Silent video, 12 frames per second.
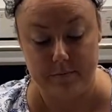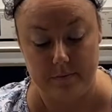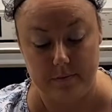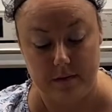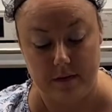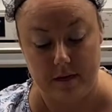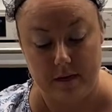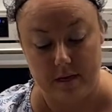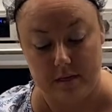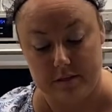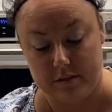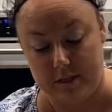
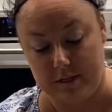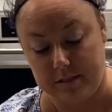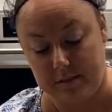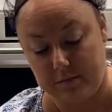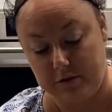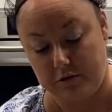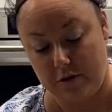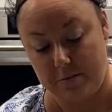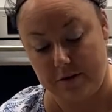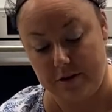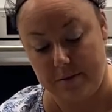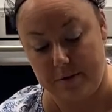So there's some
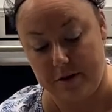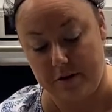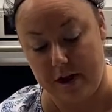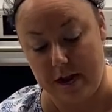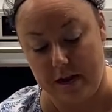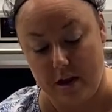strawberry puree.